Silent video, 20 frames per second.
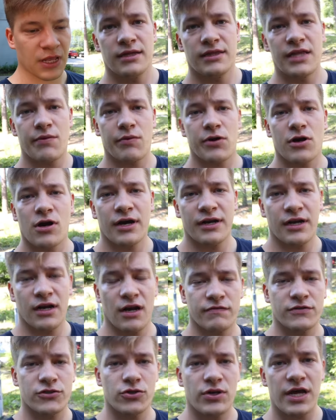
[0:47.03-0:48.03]
They were kind
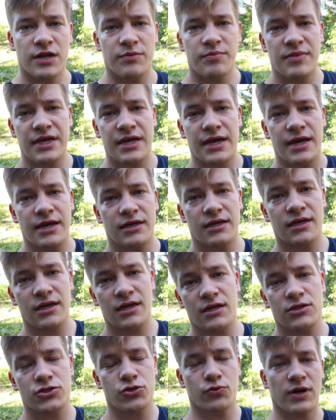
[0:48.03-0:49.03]
enough to lend me a
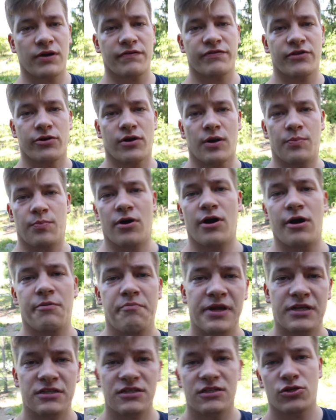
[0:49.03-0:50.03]
key to one of their
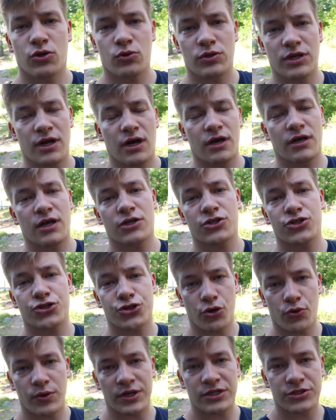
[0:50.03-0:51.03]
apartments so that I can
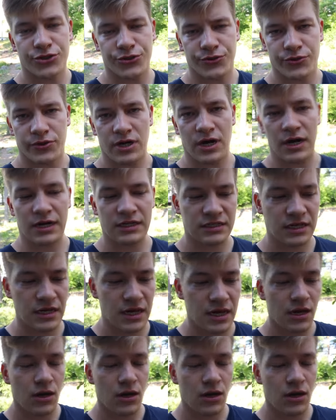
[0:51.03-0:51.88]
show it to you guys.